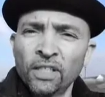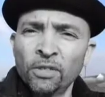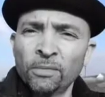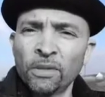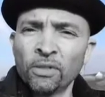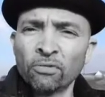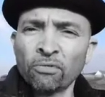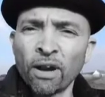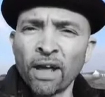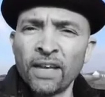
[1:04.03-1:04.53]

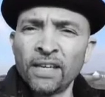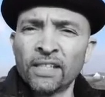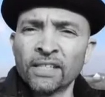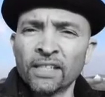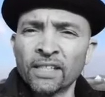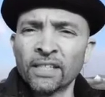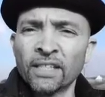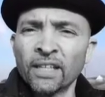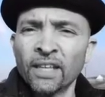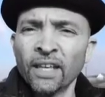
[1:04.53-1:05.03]
human race.
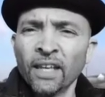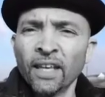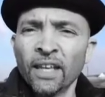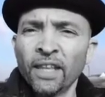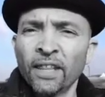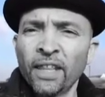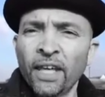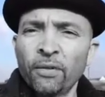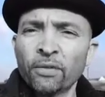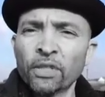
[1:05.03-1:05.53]
And
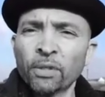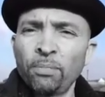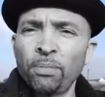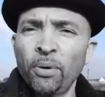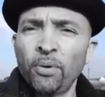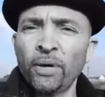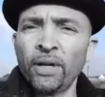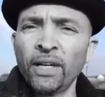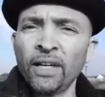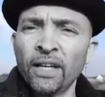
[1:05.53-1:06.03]
there was a
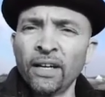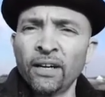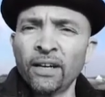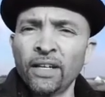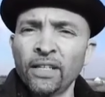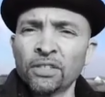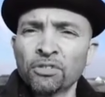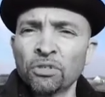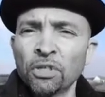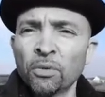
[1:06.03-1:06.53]
point in our
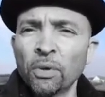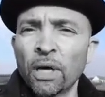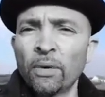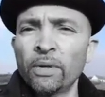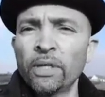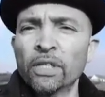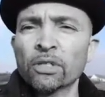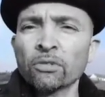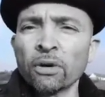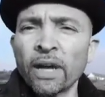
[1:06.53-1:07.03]
history where
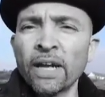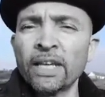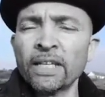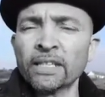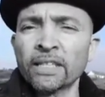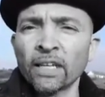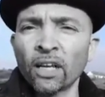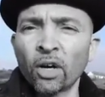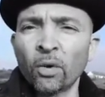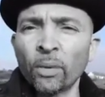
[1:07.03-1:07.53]
we
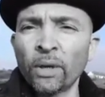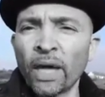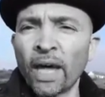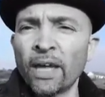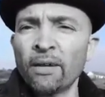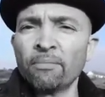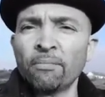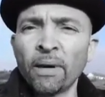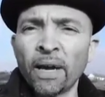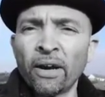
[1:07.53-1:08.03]
grazed a lot. We
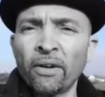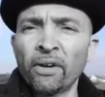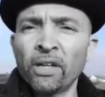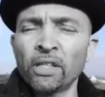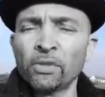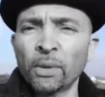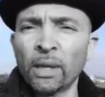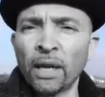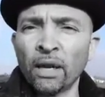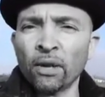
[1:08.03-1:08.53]
ate
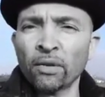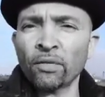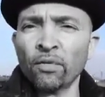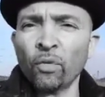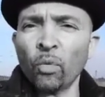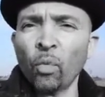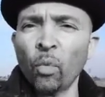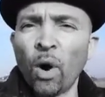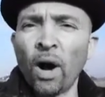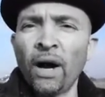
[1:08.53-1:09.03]
berries, we ate a lot
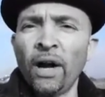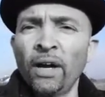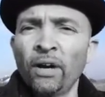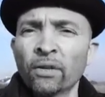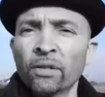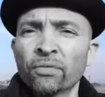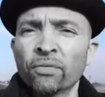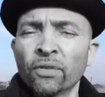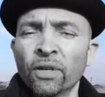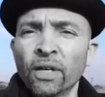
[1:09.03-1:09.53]
of
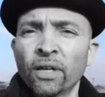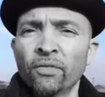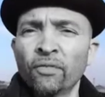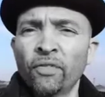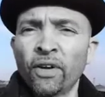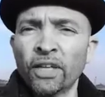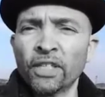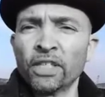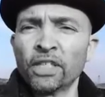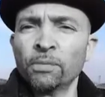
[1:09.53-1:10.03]
wild
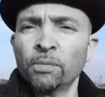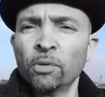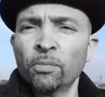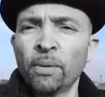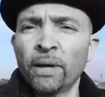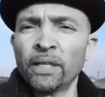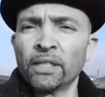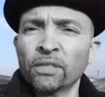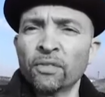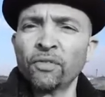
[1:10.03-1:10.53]

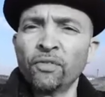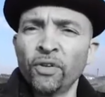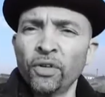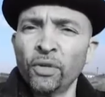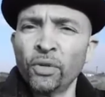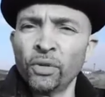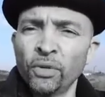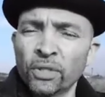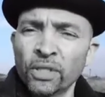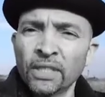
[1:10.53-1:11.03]
vegetable-based
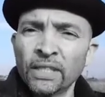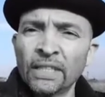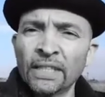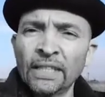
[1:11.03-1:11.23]
food.